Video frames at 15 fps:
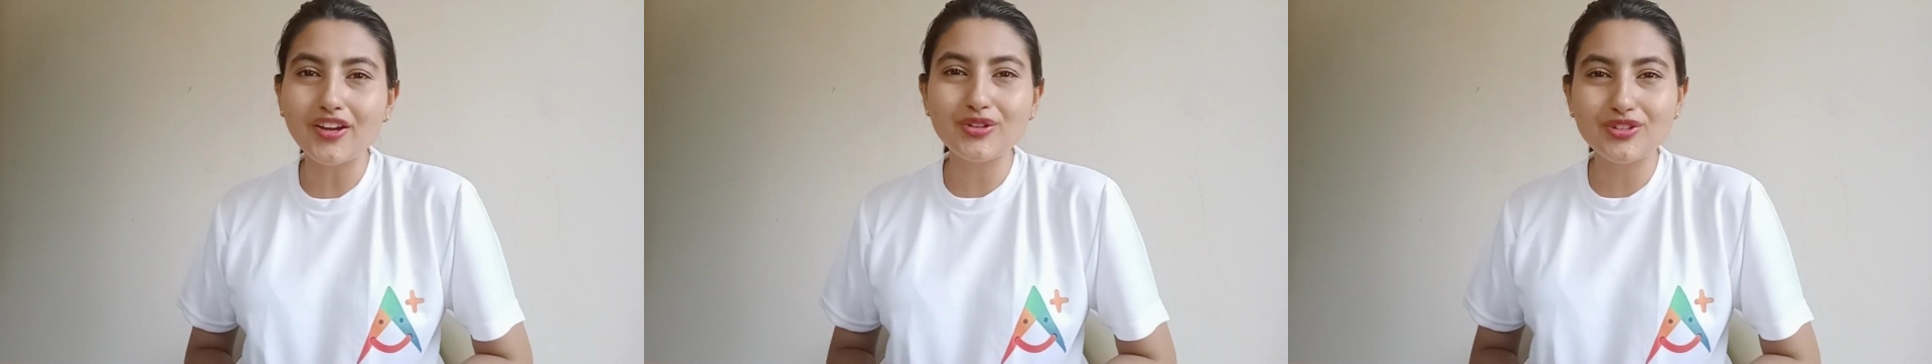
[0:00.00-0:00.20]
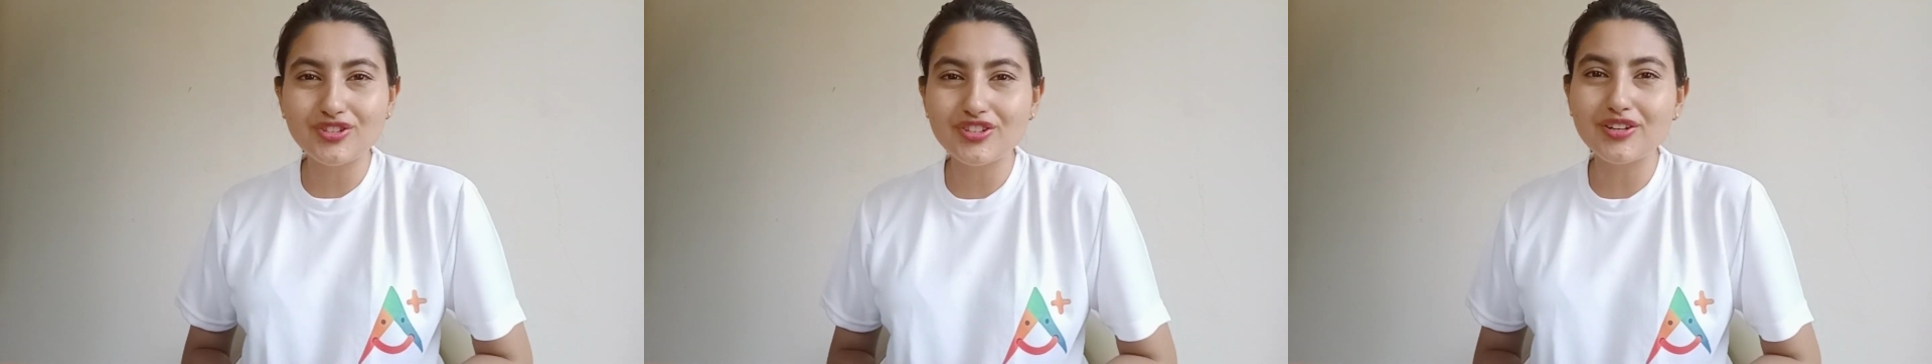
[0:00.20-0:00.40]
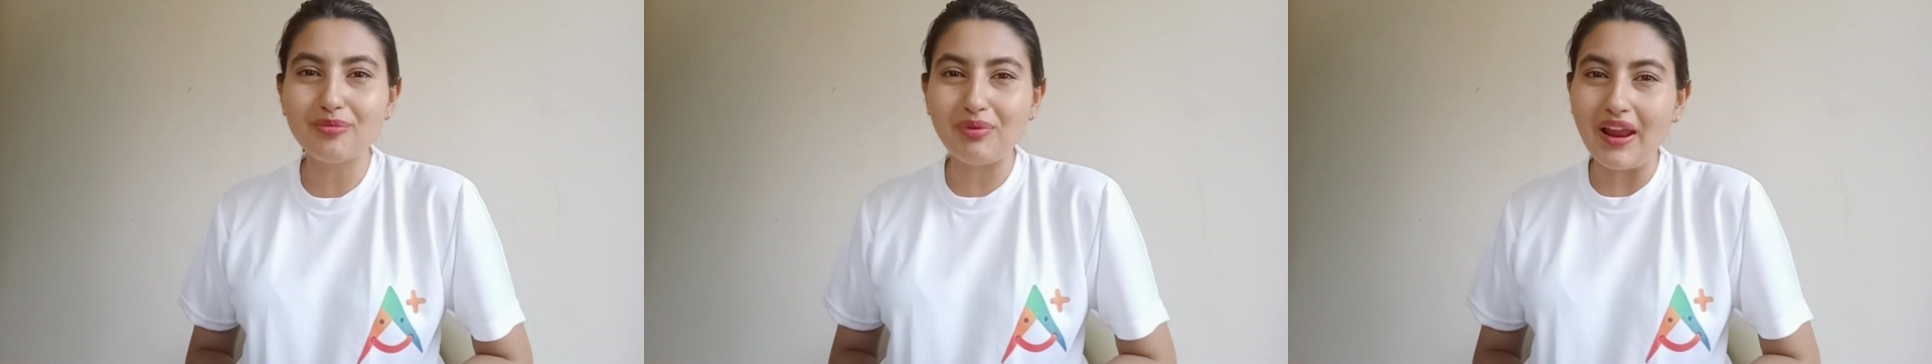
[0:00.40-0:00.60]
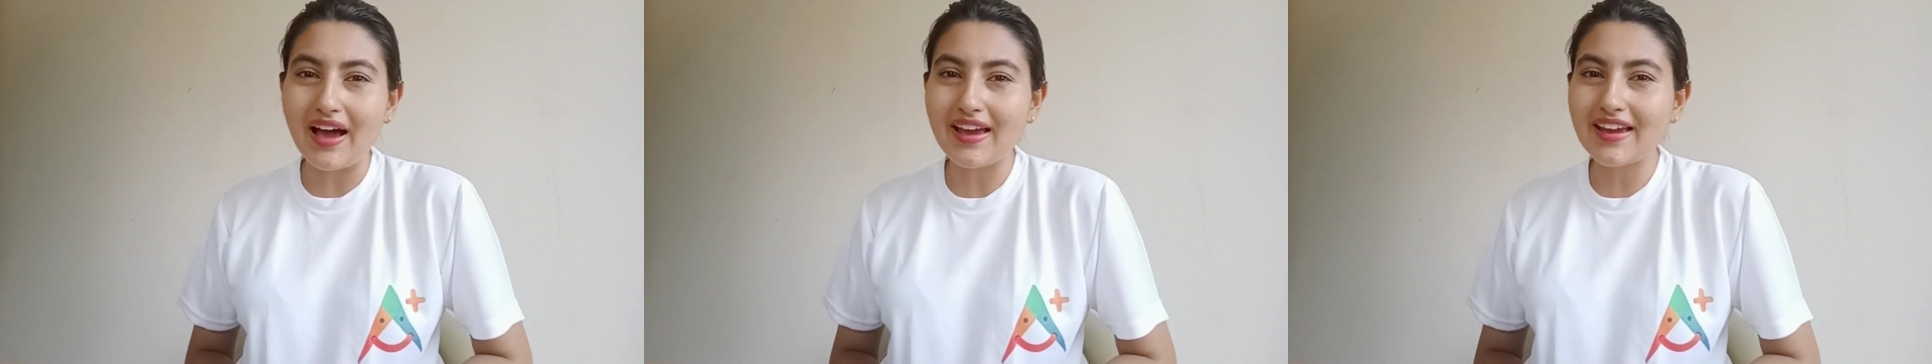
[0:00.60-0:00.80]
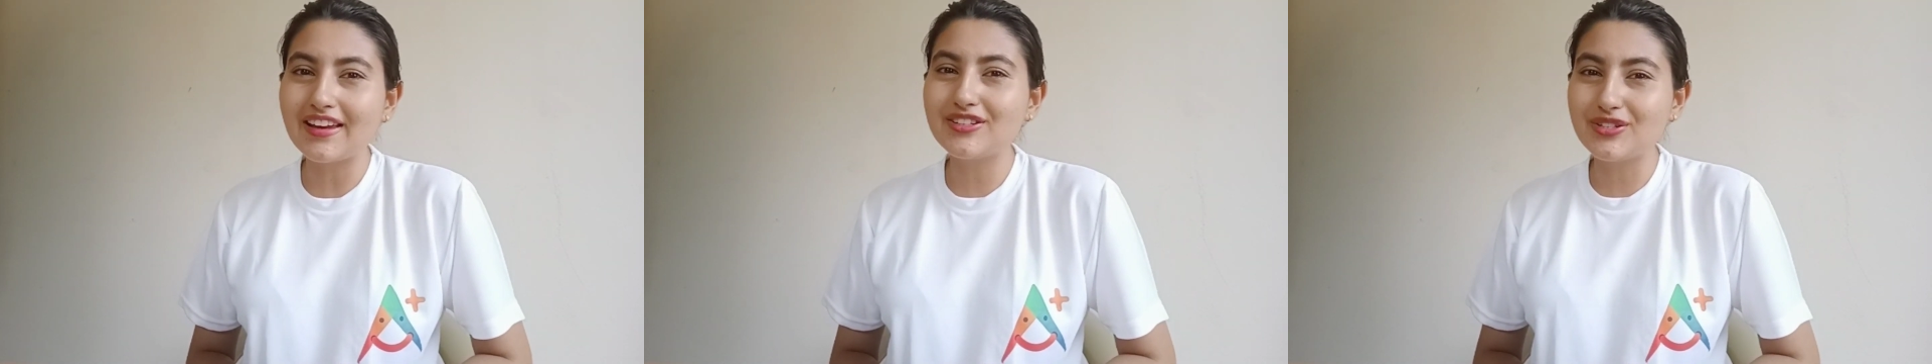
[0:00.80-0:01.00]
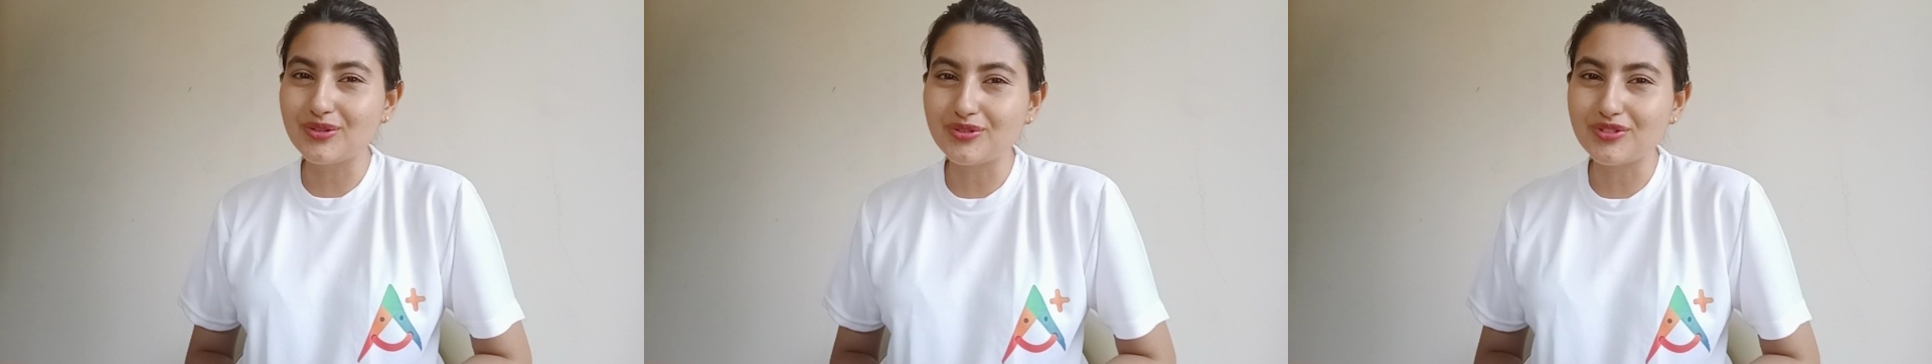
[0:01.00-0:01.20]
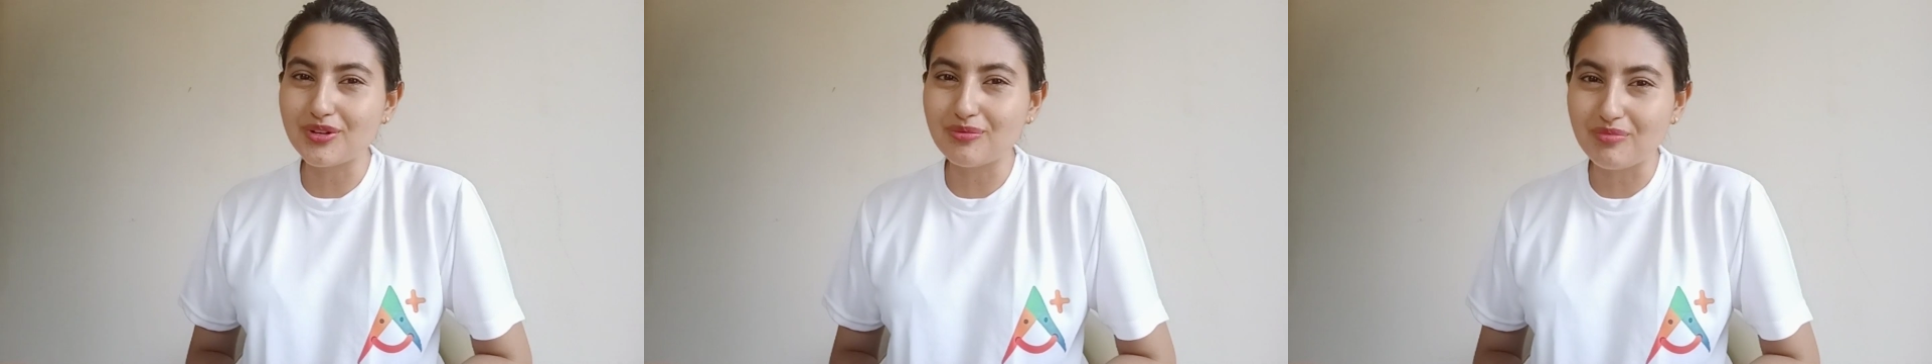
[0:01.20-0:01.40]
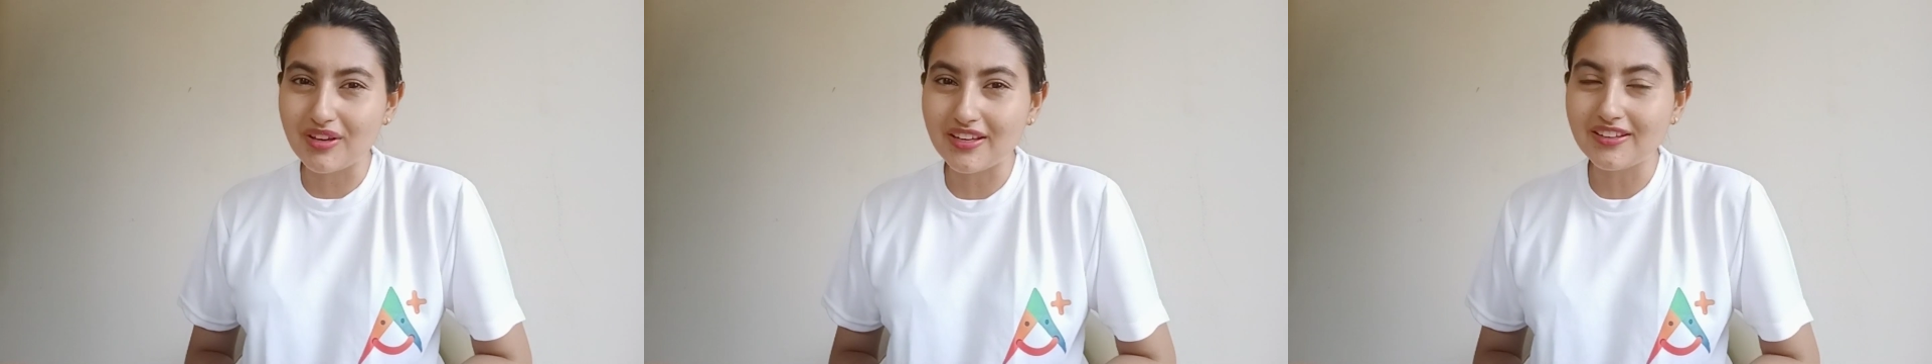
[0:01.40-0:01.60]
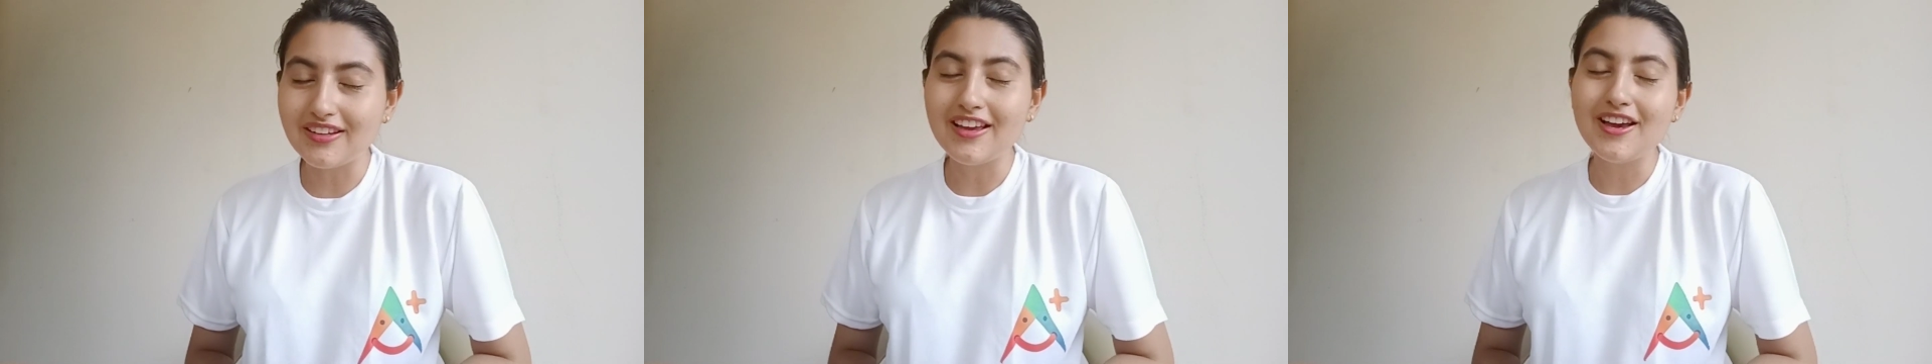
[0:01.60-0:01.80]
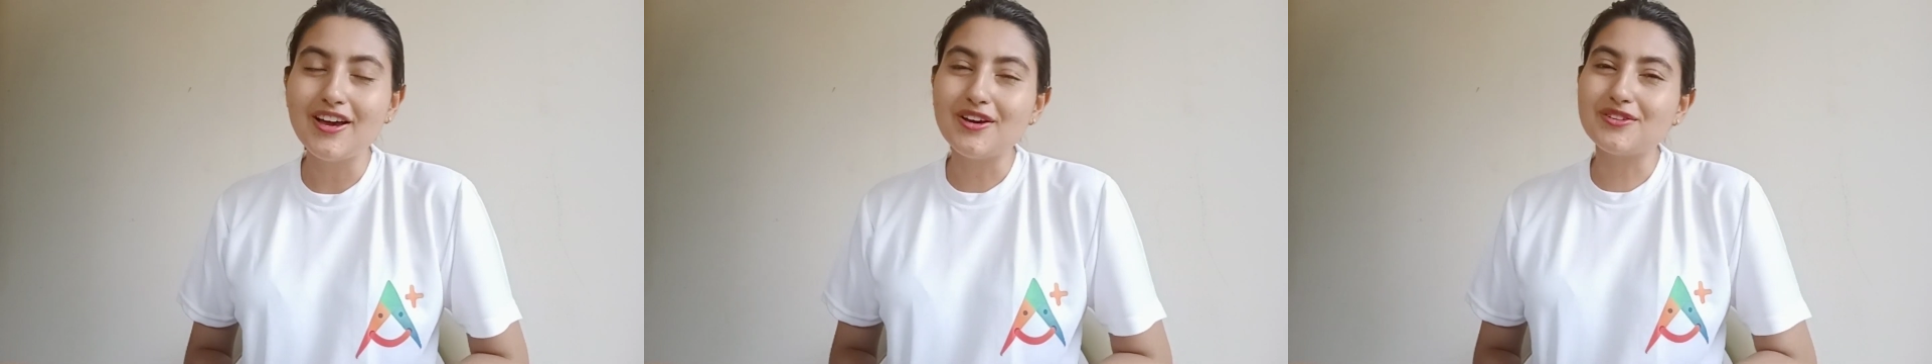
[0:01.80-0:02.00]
you should apply at Tutorbin,